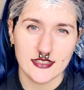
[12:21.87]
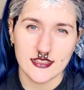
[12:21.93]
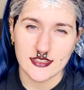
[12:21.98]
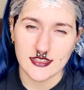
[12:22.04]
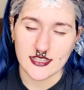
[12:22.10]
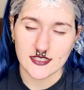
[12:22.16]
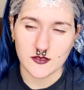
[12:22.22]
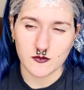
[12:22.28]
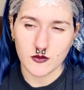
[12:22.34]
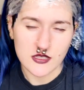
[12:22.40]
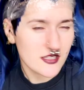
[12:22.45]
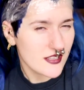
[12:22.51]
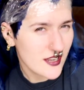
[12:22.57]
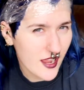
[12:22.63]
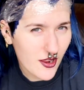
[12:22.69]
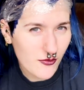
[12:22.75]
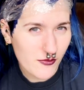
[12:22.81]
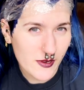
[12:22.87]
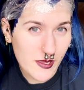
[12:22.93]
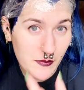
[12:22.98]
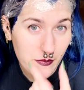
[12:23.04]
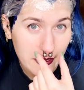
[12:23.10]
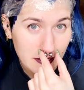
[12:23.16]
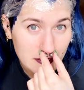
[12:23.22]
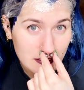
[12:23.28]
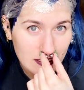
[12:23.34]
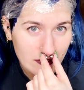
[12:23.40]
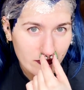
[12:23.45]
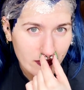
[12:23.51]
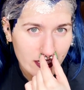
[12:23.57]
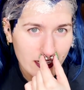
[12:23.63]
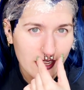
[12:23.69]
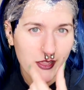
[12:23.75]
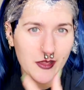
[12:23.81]
this wasn't a real piercing
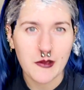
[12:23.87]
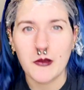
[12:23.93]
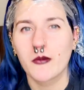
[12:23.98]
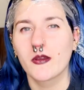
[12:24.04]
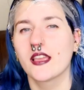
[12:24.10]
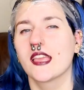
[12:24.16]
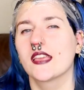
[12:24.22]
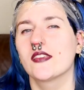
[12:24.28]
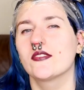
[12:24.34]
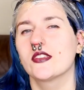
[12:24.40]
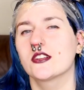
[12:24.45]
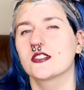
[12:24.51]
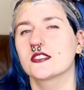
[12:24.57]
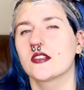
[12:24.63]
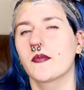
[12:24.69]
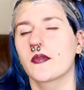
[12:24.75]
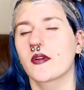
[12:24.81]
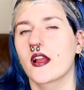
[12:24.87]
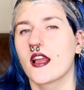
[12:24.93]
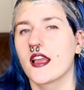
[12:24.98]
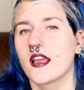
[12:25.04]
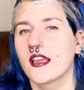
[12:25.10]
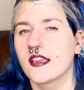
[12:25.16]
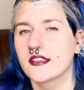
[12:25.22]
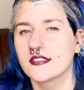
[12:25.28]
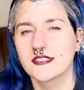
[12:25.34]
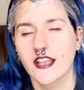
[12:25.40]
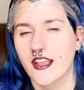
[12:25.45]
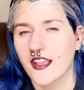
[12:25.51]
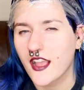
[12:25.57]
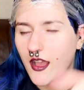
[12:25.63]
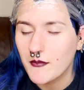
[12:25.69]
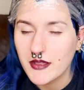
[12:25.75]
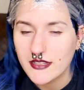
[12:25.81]
video. If you're surprised,
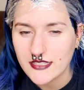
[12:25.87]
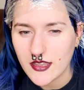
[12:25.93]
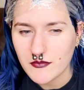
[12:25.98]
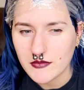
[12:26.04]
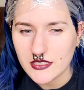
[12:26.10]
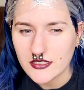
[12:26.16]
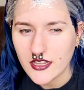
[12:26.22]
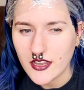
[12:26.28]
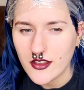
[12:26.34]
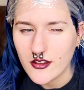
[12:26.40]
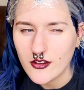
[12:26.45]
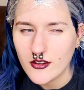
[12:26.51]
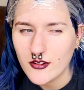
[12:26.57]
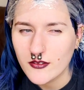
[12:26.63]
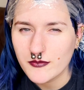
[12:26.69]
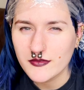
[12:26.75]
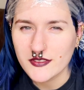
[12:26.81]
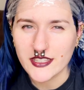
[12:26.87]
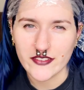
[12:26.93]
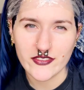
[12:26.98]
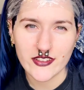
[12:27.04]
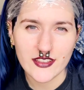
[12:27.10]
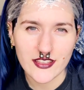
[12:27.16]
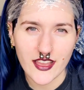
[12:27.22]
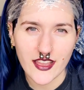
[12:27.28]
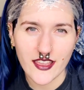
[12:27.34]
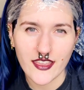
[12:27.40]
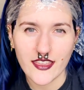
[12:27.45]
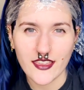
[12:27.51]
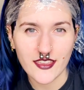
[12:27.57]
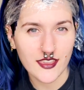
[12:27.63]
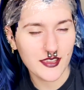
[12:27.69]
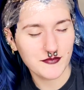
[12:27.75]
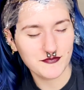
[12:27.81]
comment down below, leave a
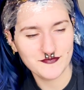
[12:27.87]
like.